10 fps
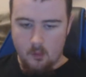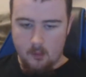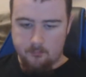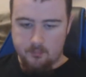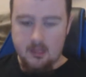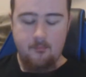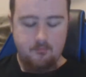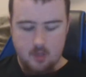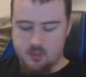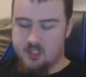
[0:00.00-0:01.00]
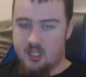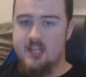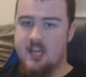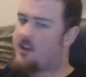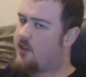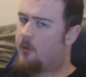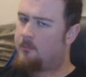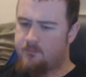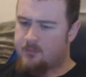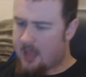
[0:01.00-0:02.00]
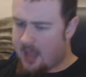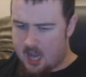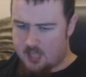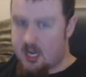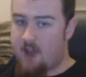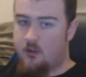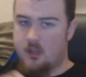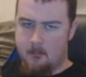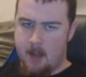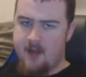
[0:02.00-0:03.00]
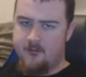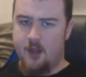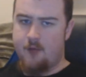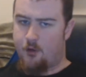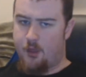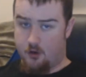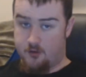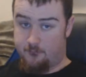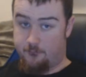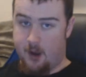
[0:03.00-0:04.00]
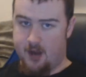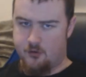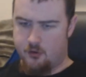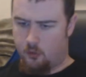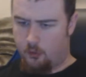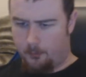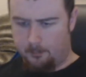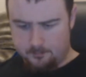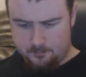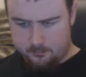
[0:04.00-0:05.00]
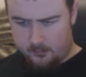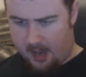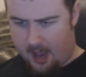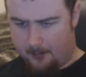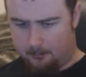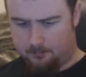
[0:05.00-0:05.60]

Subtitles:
Yeah, there's a slight kick there. Definitely the main flavour there is fried noodle. The